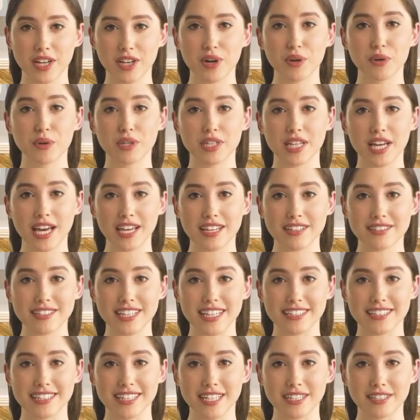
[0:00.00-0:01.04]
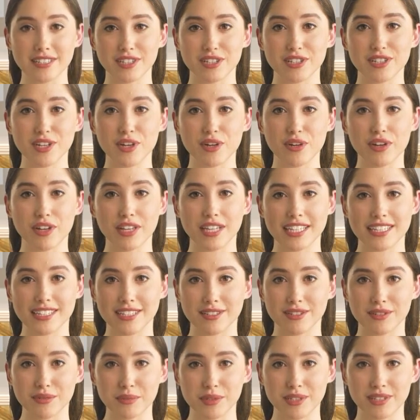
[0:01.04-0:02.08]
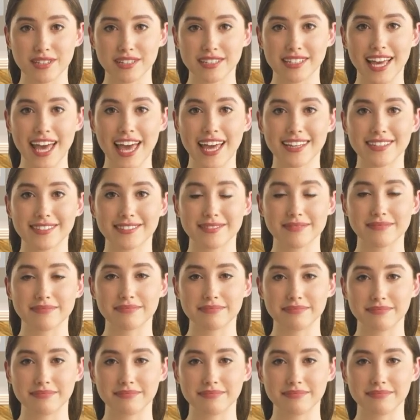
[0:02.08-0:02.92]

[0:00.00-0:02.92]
but will not assess the additional early distribution tax.